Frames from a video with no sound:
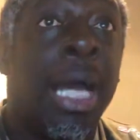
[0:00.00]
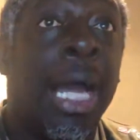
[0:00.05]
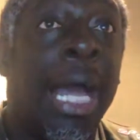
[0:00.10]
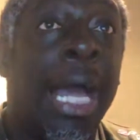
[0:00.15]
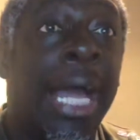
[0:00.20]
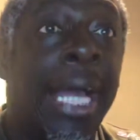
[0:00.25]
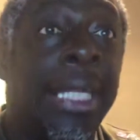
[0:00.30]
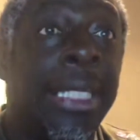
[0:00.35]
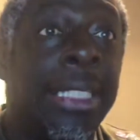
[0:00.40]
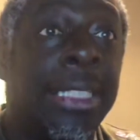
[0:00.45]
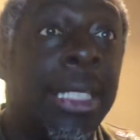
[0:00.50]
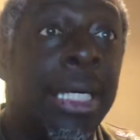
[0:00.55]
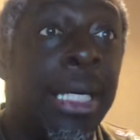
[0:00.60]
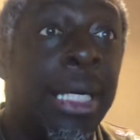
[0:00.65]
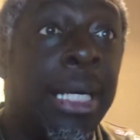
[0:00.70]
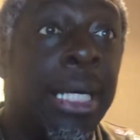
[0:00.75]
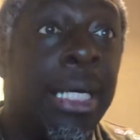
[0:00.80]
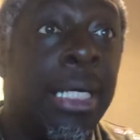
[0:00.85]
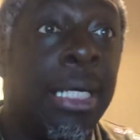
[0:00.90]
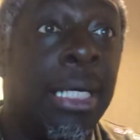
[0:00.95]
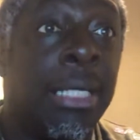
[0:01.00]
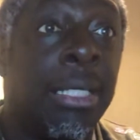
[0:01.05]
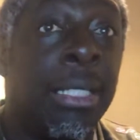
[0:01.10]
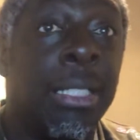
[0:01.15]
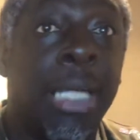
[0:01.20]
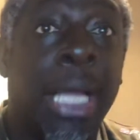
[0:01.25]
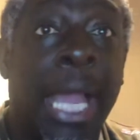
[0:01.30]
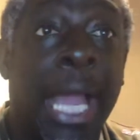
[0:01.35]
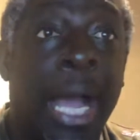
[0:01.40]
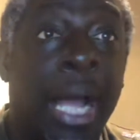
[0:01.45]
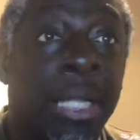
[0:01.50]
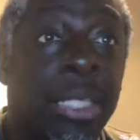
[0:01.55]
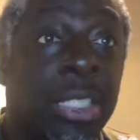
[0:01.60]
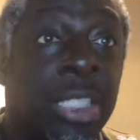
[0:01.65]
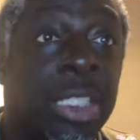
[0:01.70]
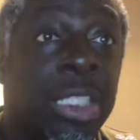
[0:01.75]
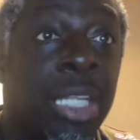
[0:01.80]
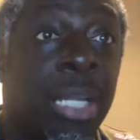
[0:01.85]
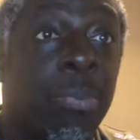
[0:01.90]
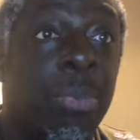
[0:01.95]
and let
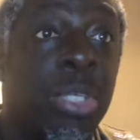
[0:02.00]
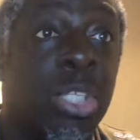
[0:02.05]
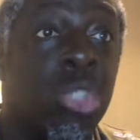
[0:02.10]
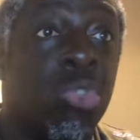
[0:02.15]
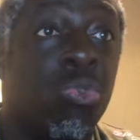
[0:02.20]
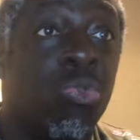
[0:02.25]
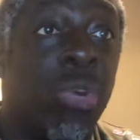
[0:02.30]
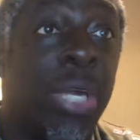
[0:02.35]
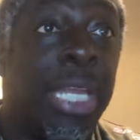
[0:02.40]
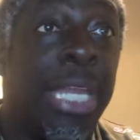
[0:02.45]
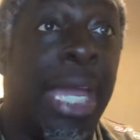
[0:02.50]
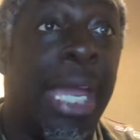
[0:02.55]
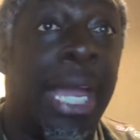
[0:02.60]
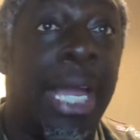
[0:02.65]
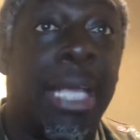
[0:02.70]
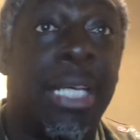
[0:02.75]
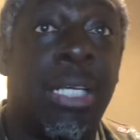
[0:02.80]
me read it here.